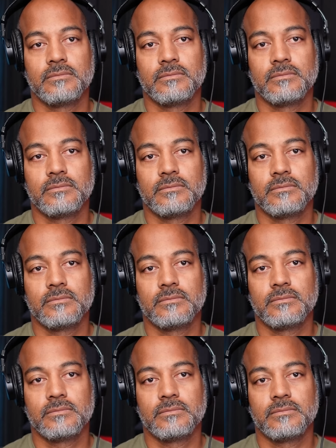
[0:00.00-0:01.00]

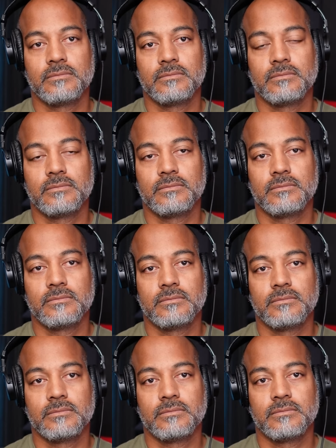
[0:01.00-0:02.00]

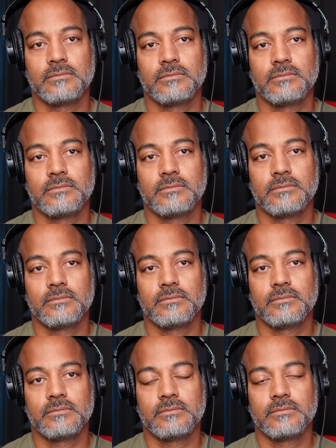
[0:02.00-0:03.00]

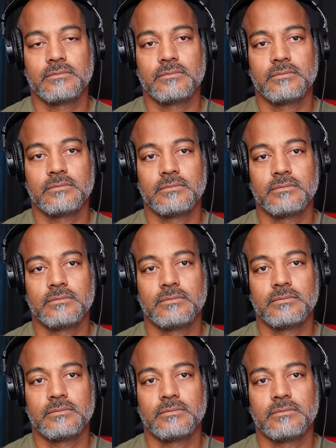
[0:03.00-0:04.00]

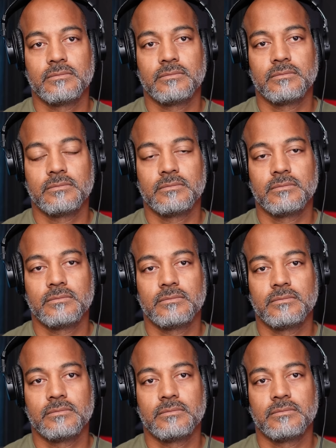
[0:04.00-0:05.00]

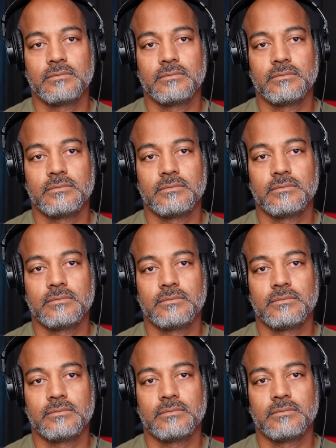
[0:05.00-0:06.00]

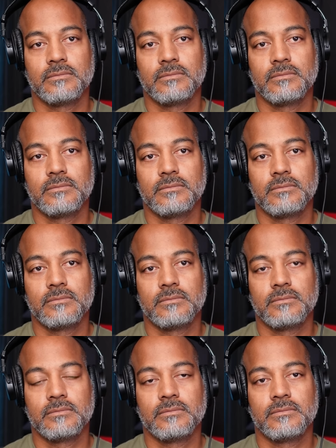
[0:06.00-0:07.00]

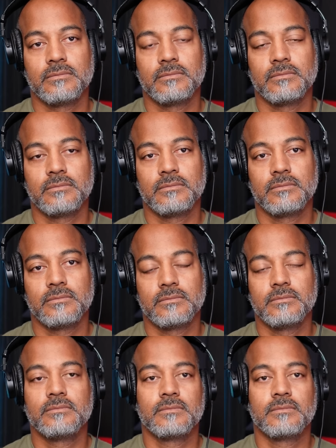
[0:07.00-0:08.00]
[no speech]